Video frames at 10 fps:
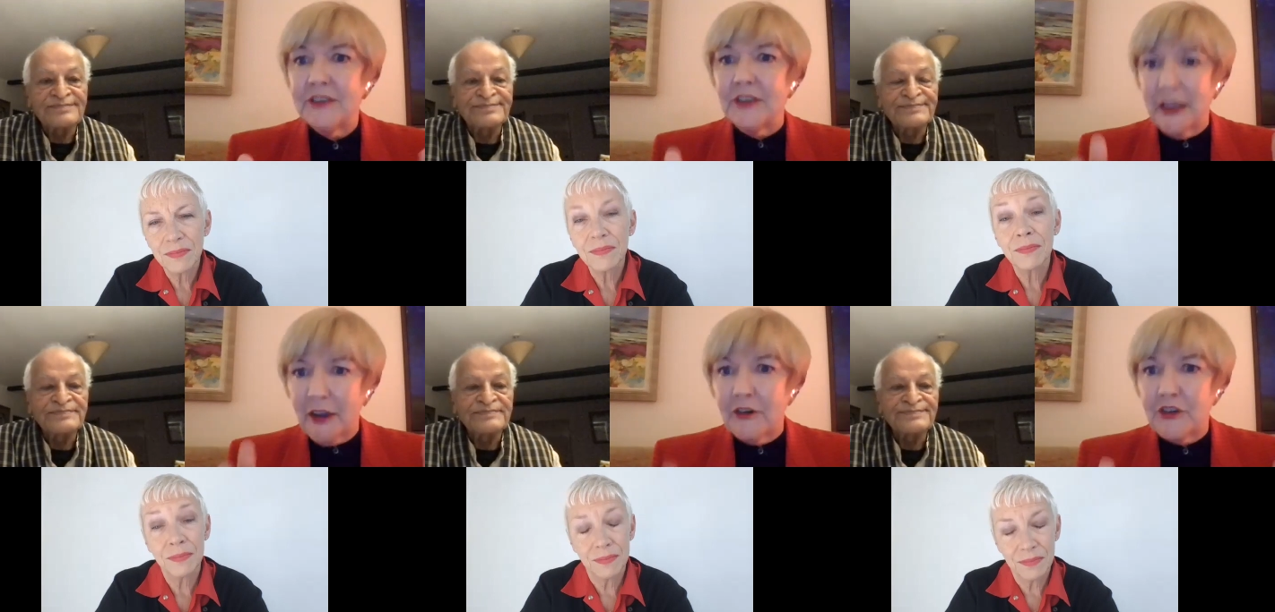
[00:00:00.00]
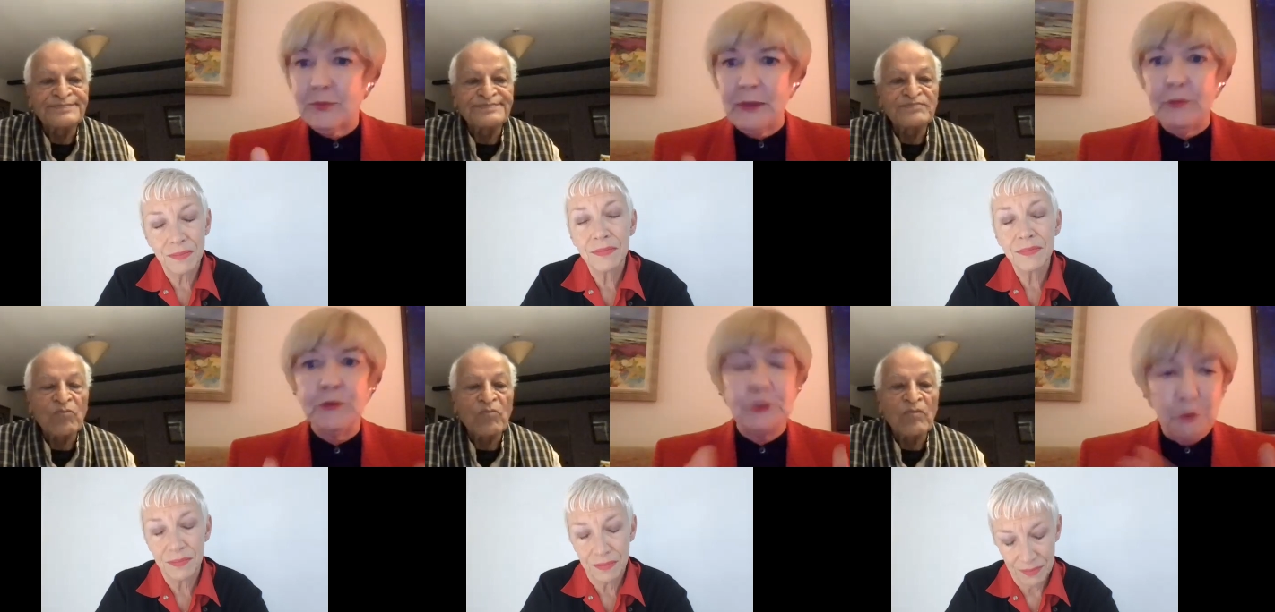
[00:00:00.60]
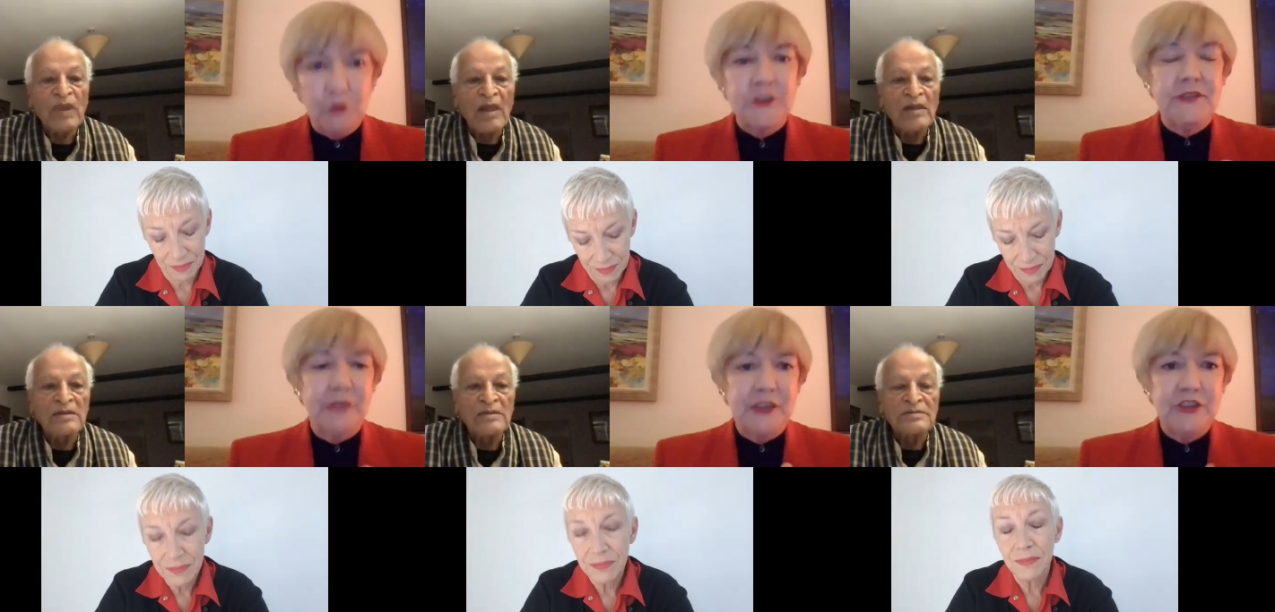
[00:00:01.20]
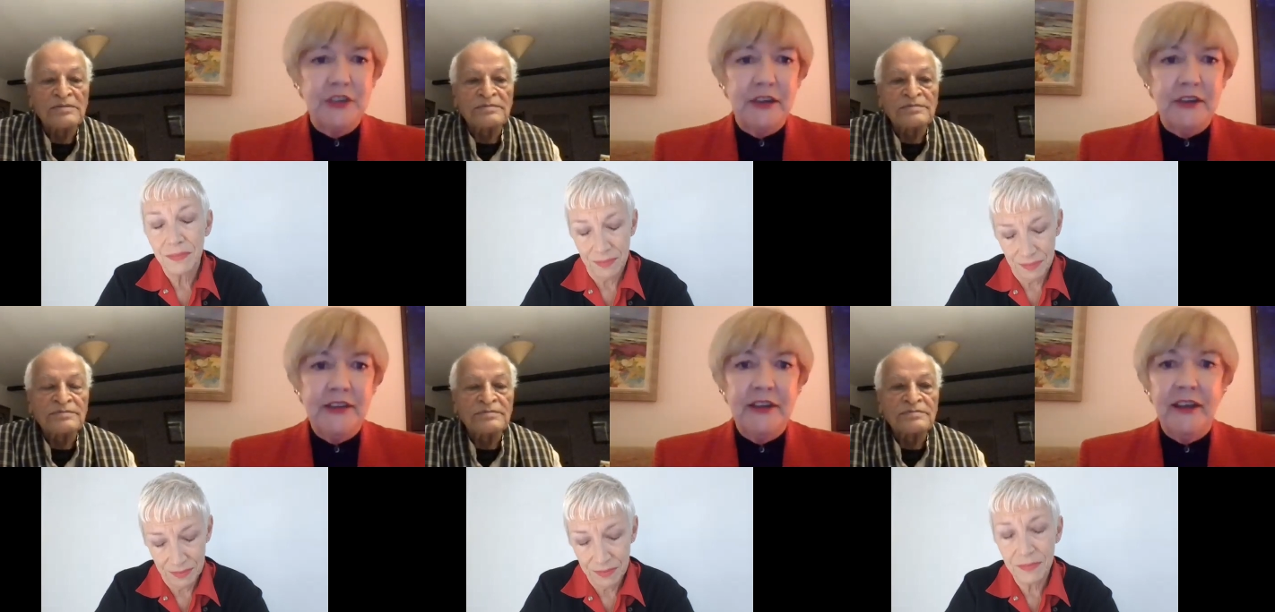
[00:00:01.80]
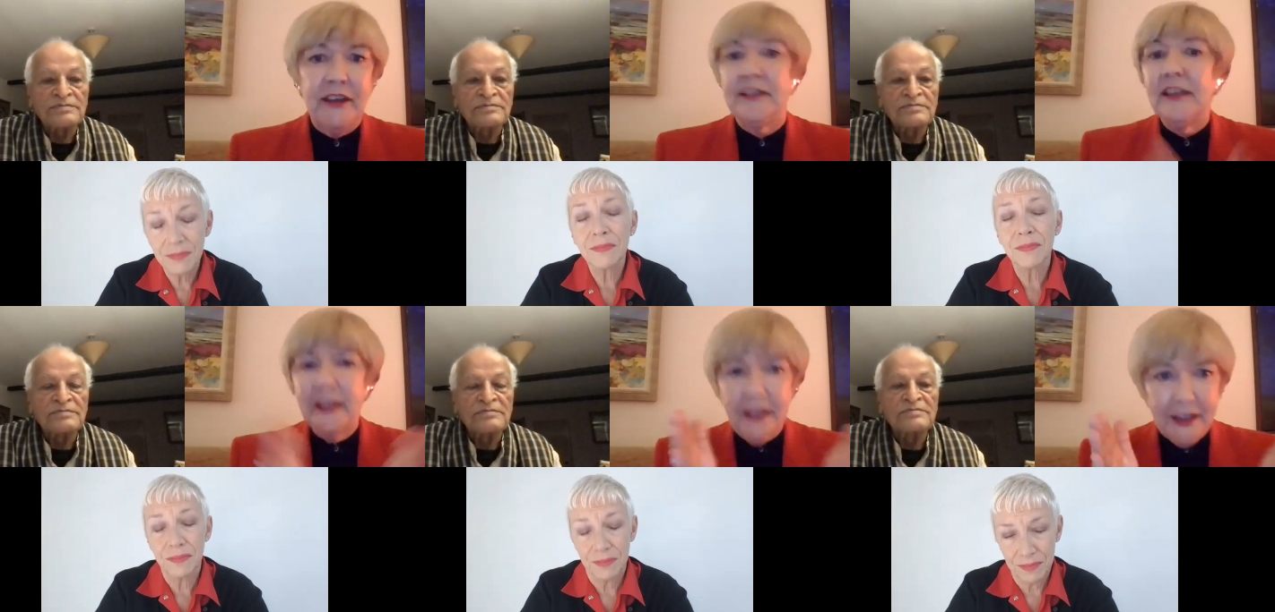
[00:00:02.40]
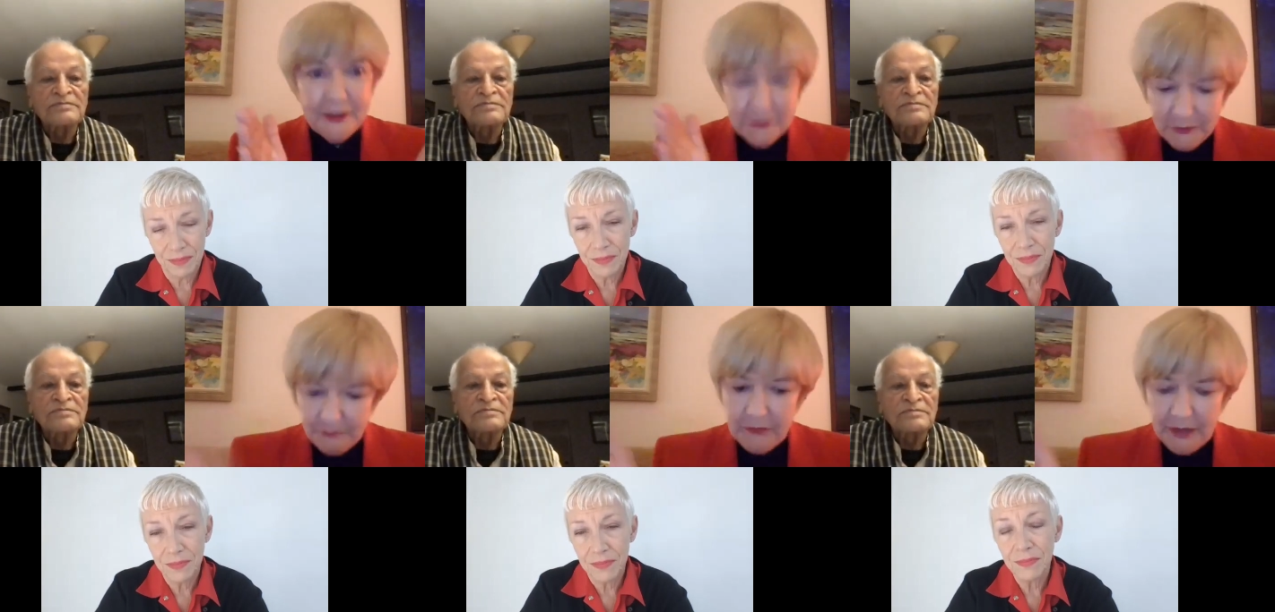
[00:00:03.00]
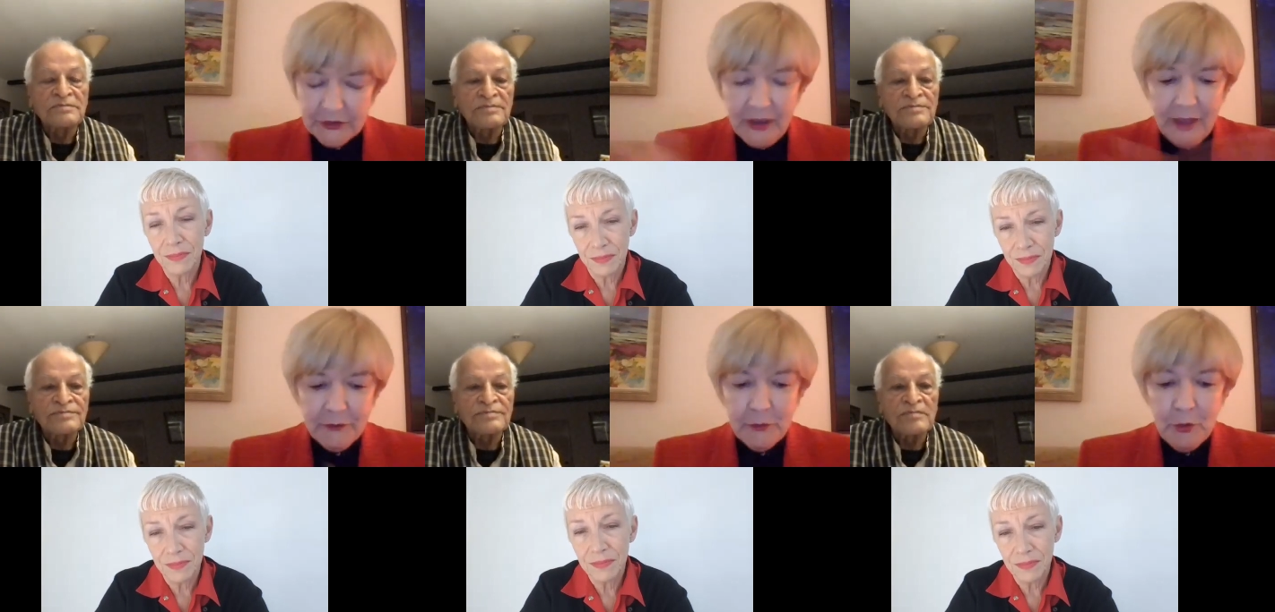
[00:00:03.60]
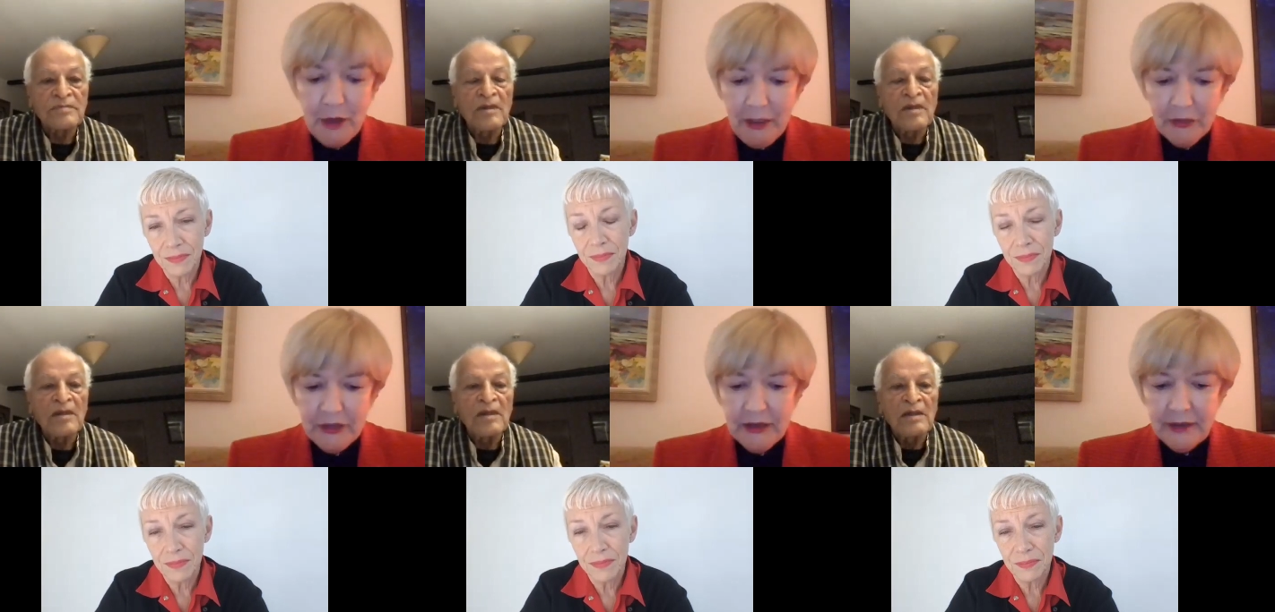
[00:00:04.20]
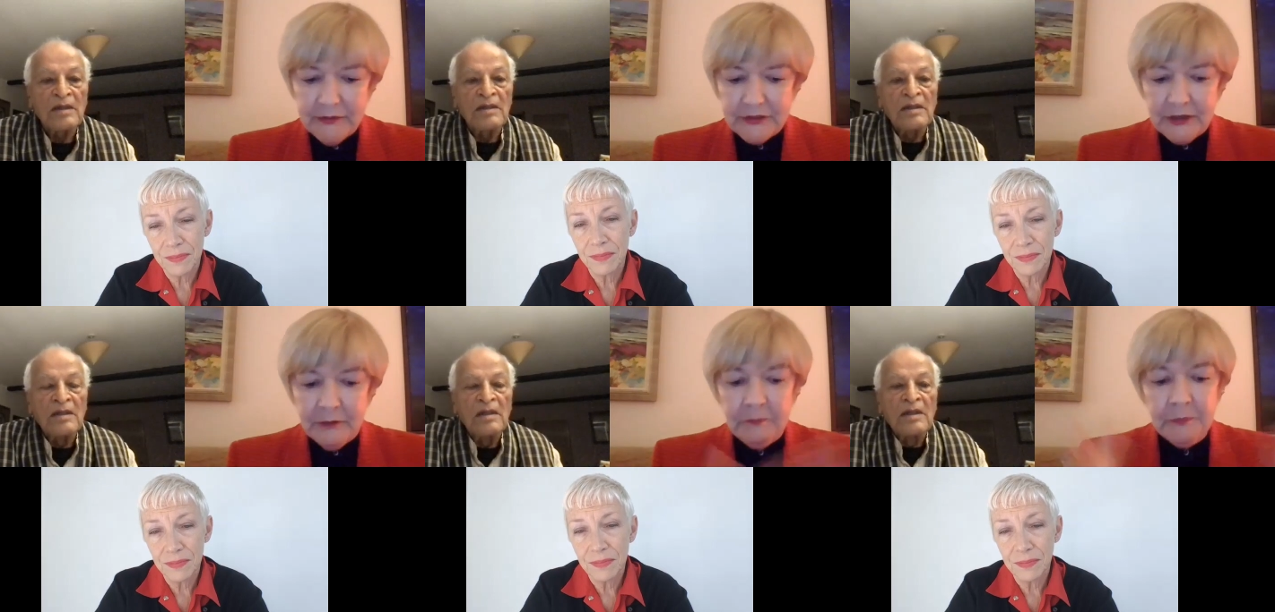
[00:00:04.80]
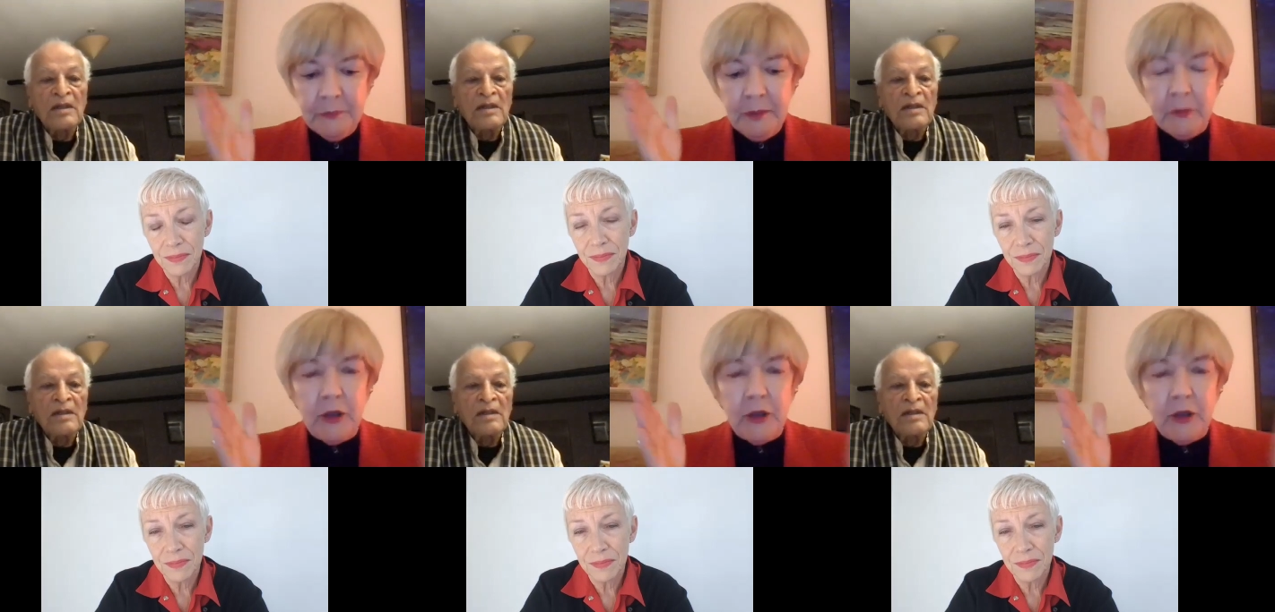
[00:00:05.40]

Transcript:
Speaker 1: to encourage people towards a vegetarian diet and, and to have a more healthy lifestyle. But